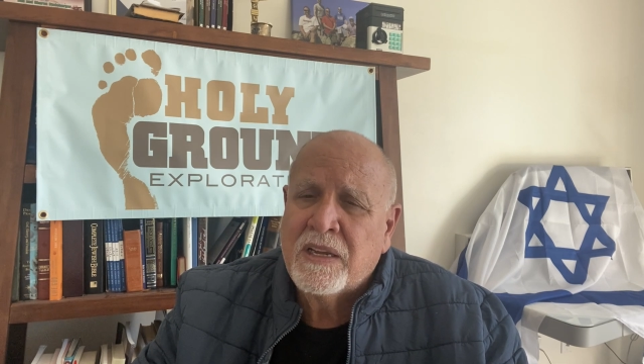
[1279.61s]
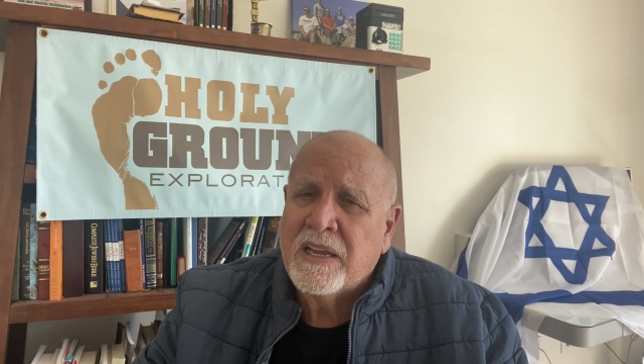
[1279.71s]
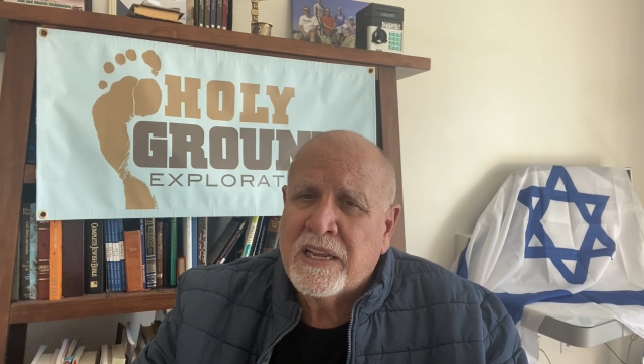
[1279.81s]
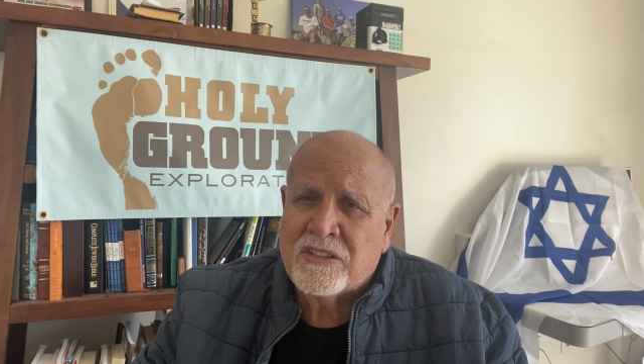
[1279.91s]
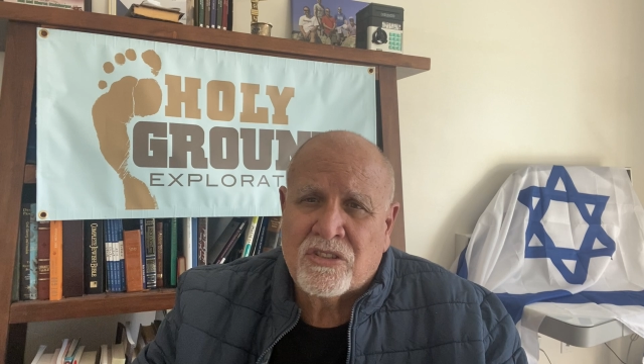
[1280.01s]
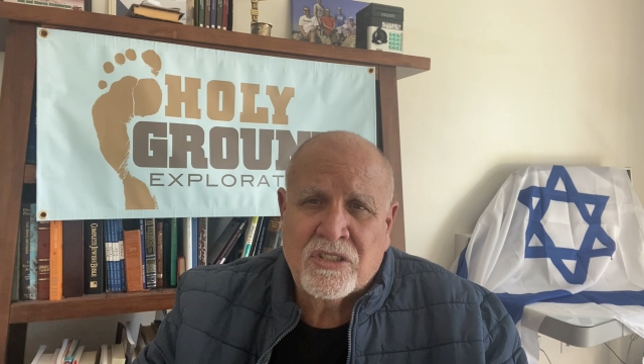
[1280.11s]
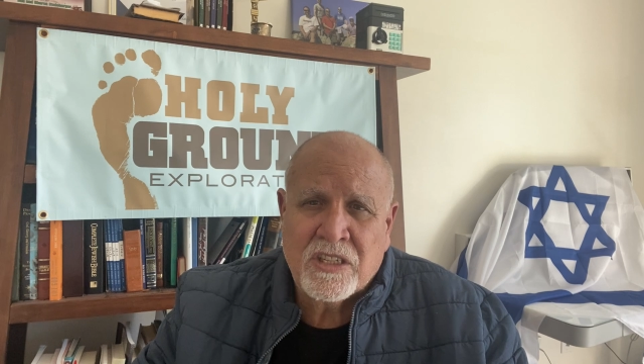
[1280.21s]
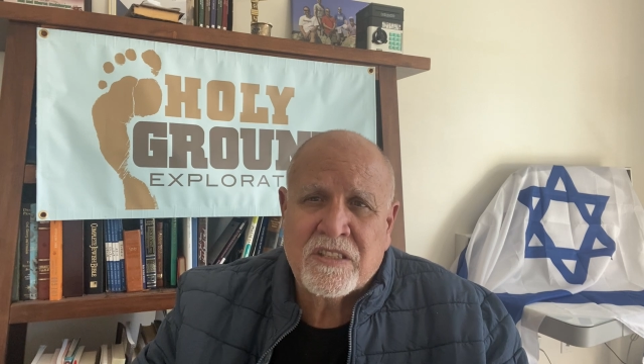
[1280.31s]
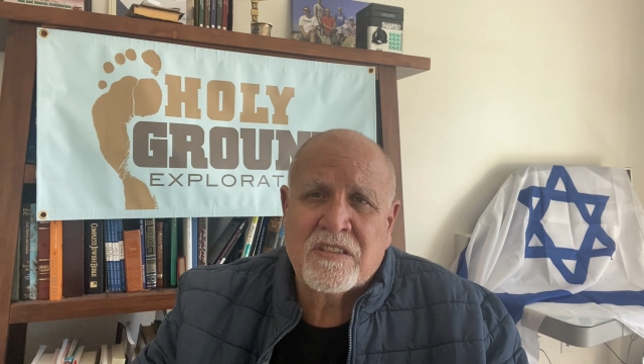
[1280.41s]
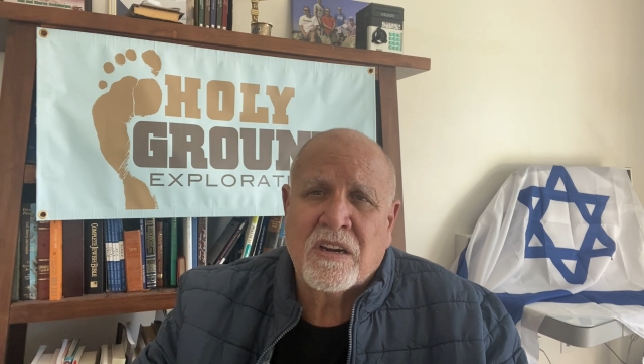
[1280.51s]
It's
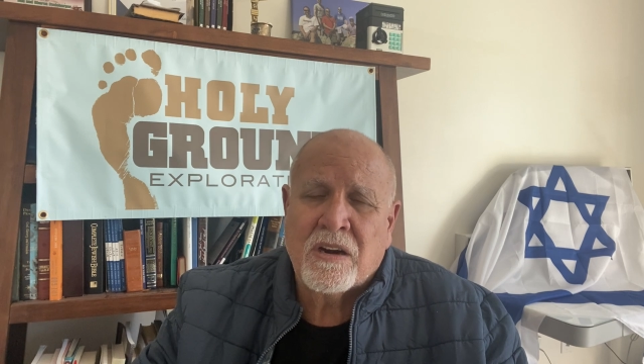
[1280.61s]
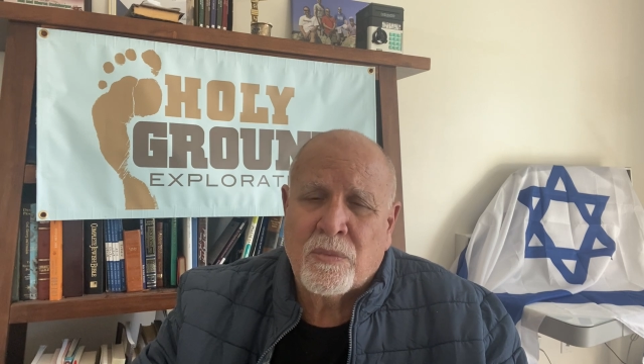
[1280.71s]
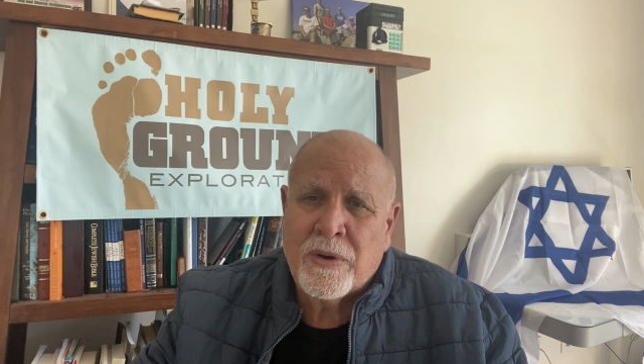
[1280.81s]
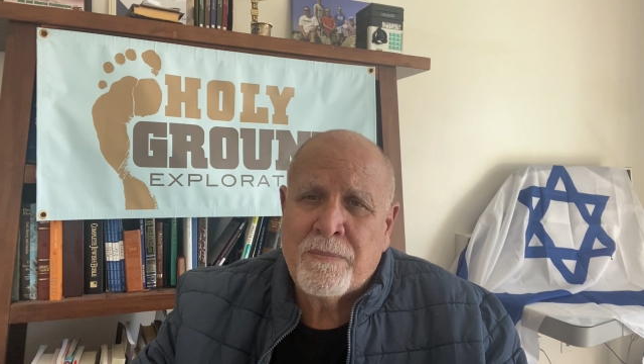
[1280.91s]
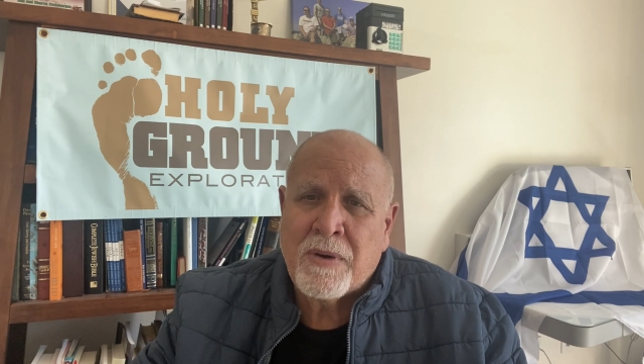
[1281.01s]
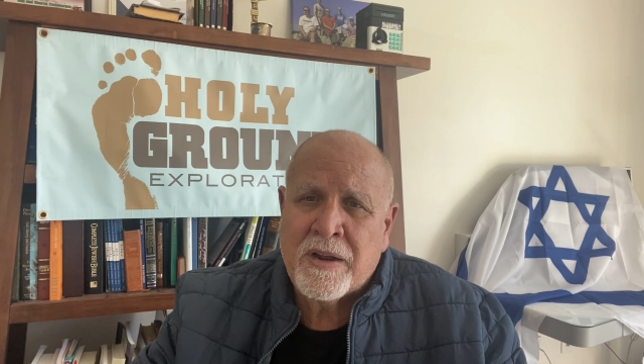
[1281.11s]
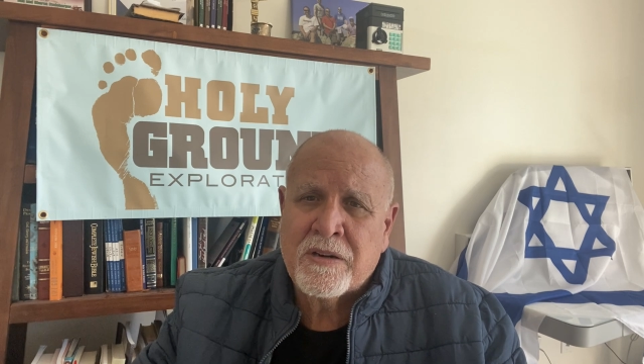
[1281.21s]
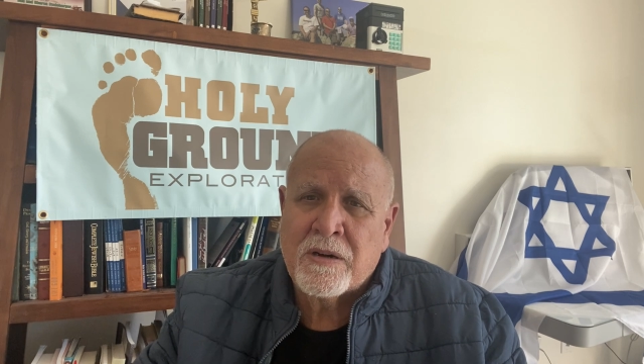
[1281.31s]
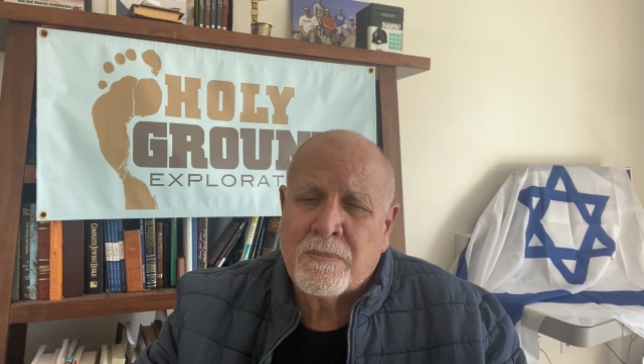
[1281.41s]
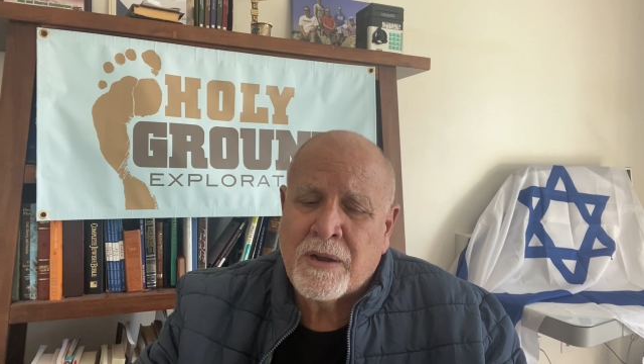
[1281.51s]
just a
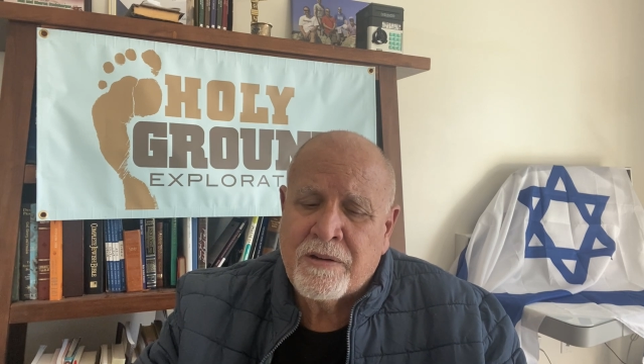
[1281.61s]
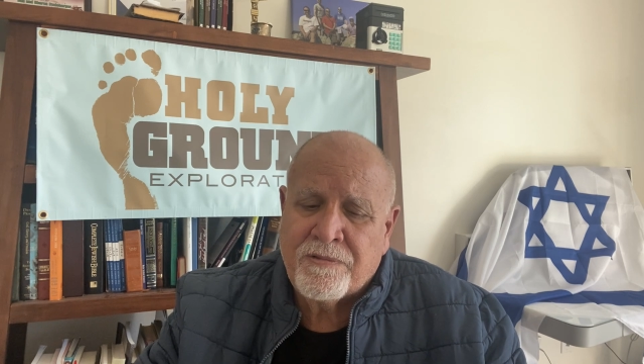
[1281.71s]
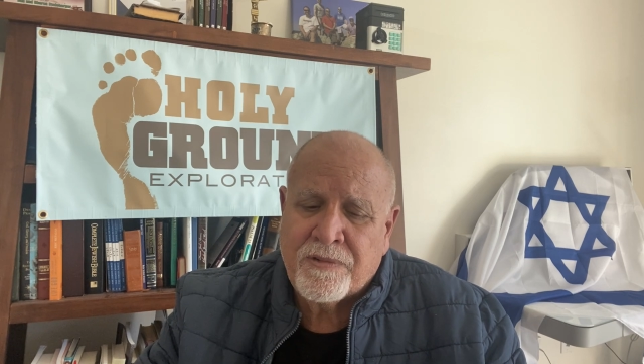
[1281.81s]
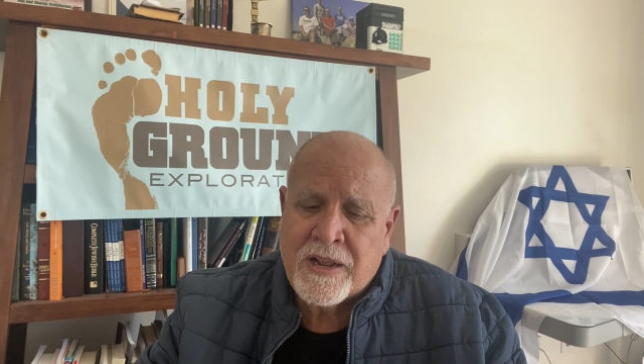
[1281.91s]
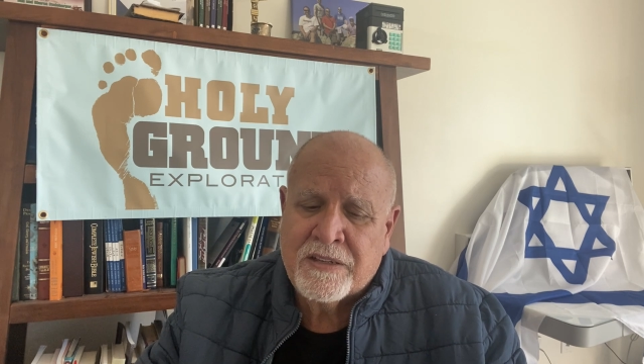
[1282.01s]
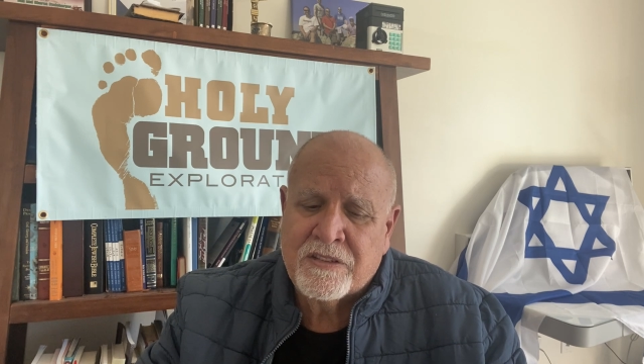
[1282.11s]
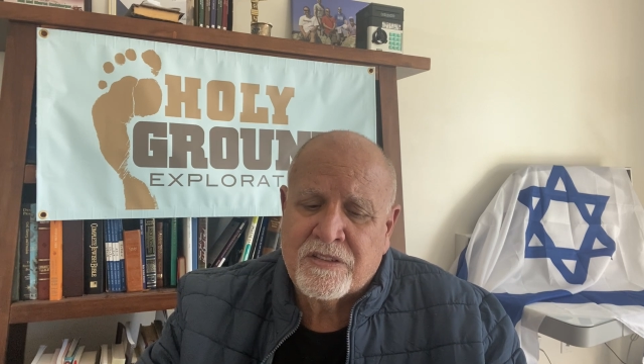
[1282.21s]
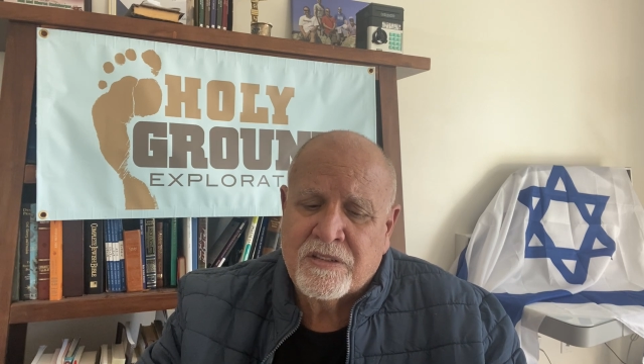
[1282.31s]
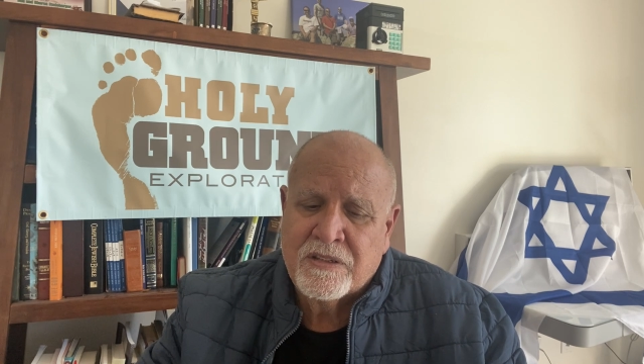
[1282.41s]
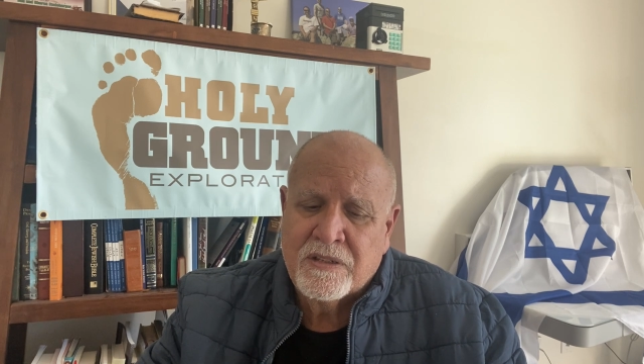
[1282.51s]
reminder, my
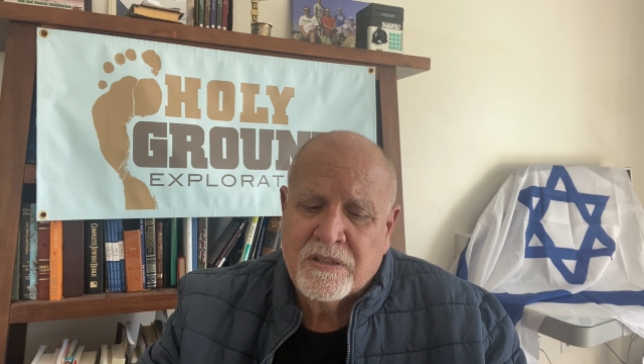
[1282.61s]
friends,